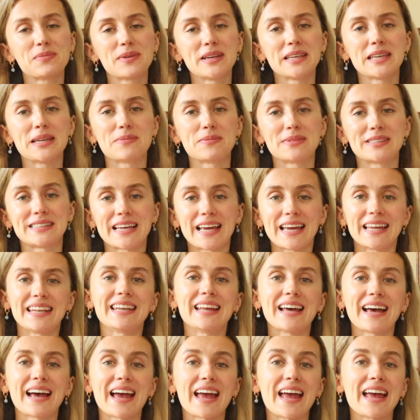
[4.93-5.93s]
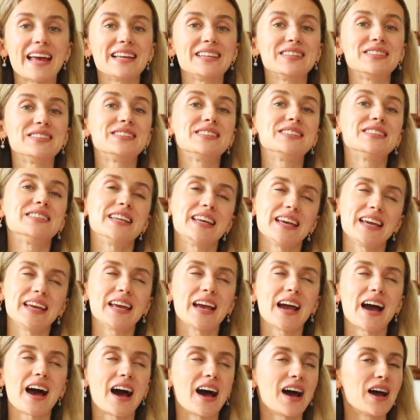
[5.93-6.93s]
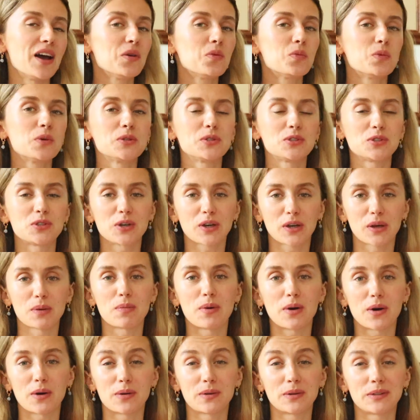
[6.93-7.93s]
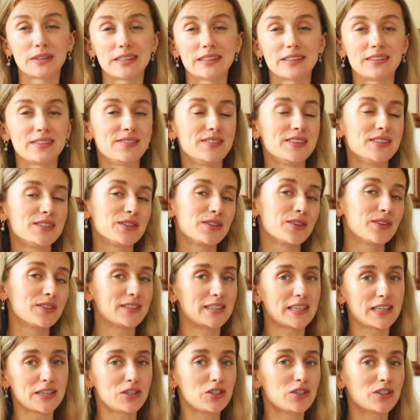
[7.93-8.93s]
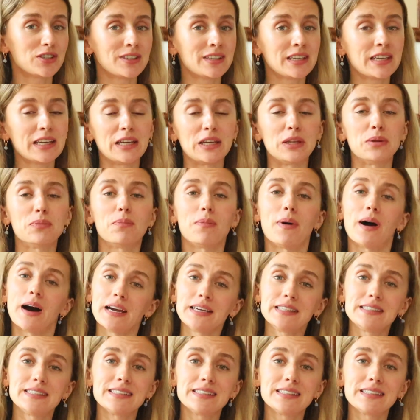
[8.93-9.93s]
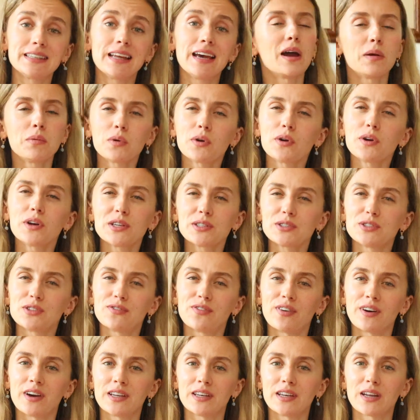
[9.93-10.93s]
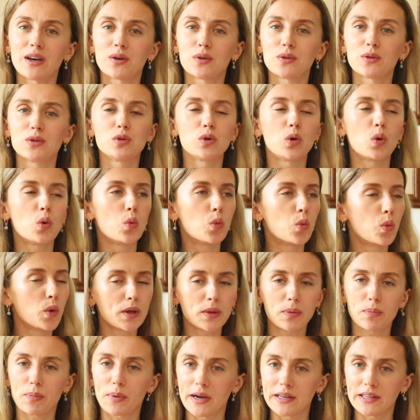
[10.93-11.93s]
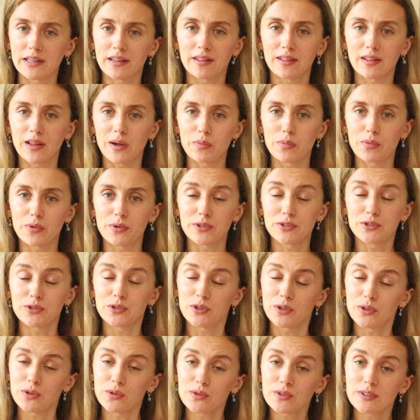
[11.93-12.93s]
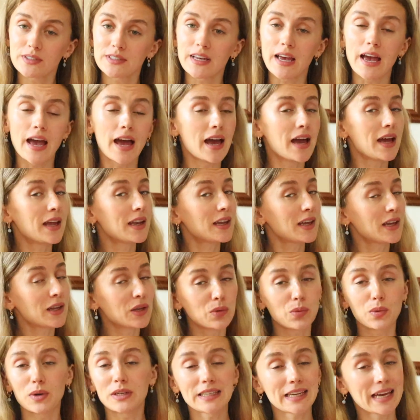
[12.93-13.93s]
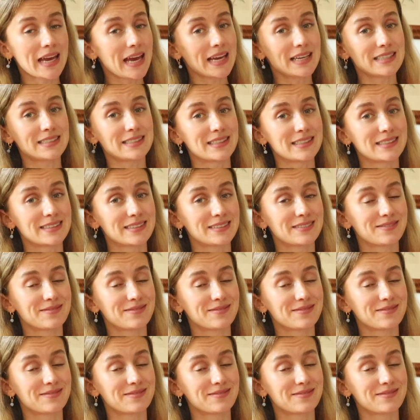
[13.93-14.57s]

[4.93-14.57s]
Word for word: My name is Anna and today I want to talk about visualization in Python. I'm going to find out what Python libraries to use and in what cases.